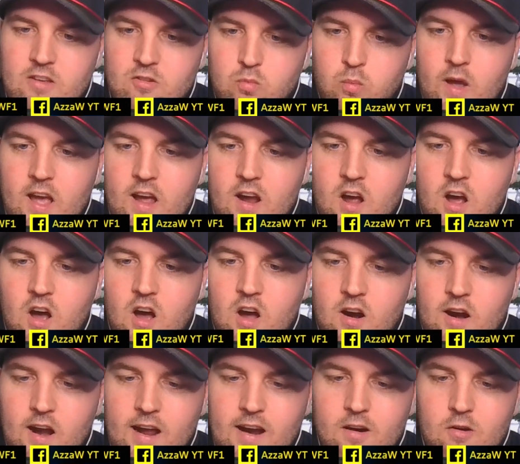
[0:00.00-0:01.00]
Where
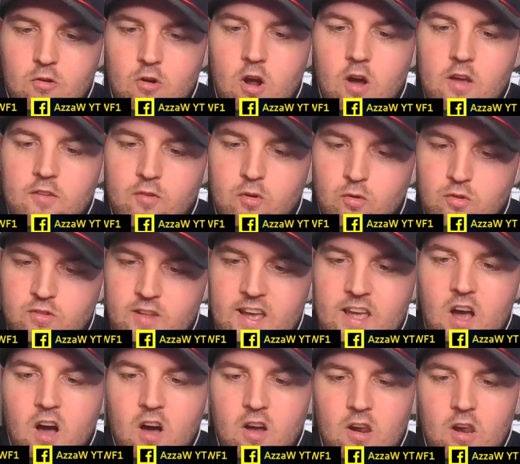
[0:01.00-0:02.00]
are our rivals? They
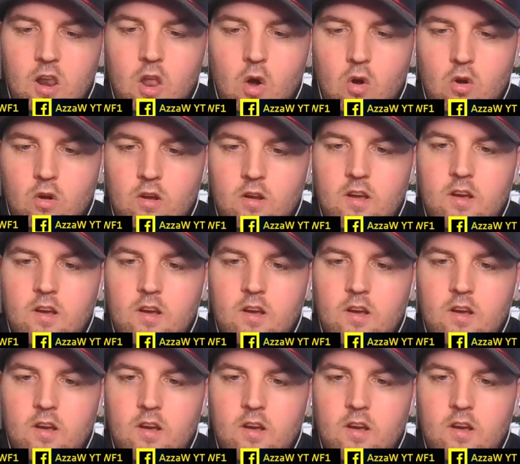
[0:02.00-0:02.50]
are long,